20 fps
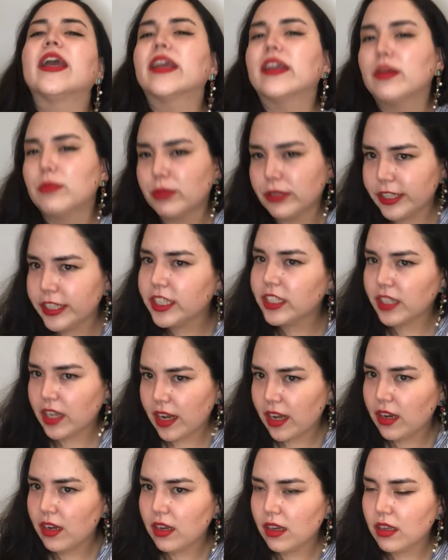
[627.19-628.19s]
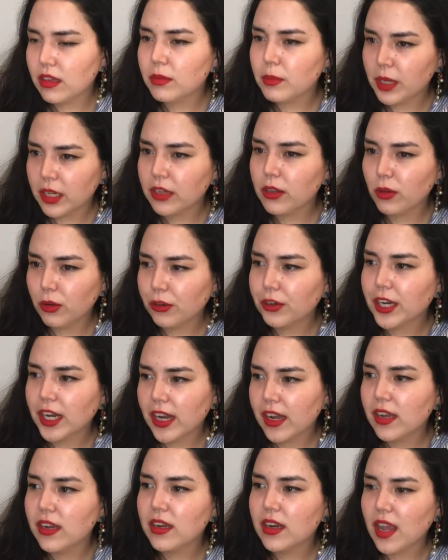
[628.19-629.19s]
I can appreciate The
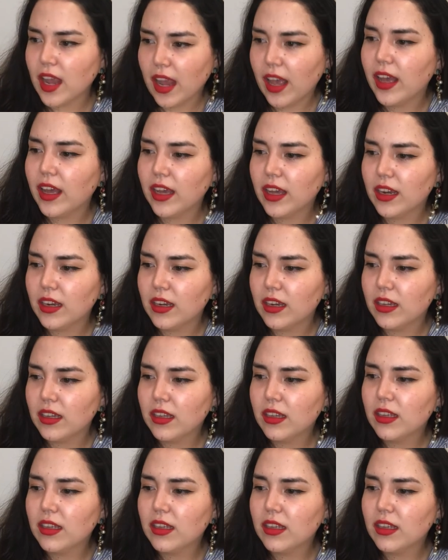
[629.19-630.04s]
Mandalorian and